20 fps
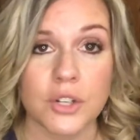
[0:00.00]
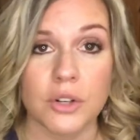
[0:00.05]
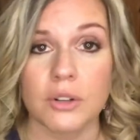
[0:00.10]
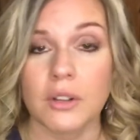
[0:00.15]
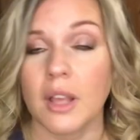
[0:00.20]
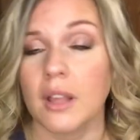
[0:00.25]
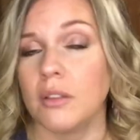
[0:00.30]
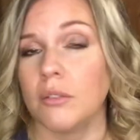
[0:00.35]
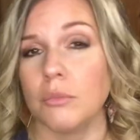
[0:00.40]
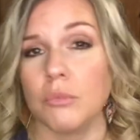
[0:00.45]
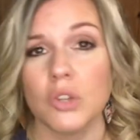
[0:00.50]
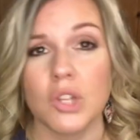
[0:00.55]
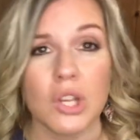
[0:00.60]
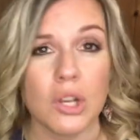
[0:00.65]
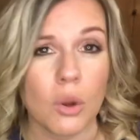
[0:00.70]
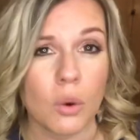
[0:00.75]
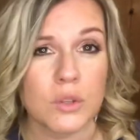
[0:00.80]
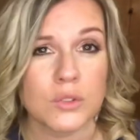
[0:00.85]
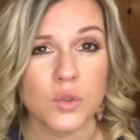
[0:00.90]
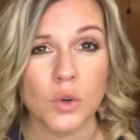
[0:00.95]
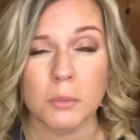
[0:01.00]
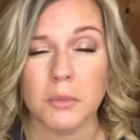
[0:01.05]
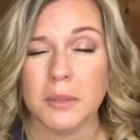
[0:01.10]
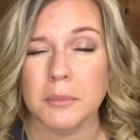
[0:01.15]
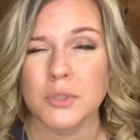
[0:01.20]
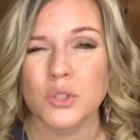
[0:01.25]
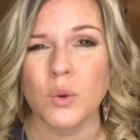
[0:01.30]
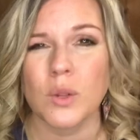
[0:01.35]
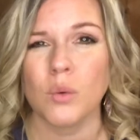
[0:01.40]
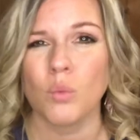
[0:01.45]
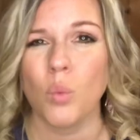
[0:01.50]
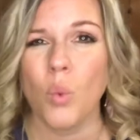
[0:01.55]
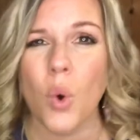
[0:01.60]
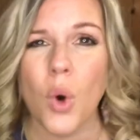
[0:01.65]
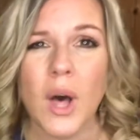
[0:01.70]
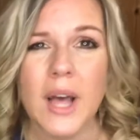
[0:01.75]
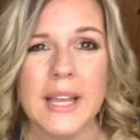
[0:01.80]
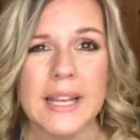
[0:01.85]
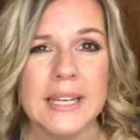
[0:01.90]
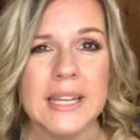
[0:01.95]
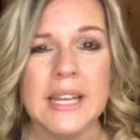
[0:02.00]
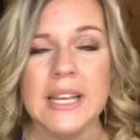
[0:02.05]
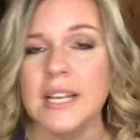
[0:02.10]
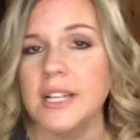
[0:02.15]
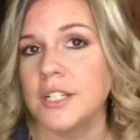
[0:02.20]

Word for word: You're, you know, it's normally between one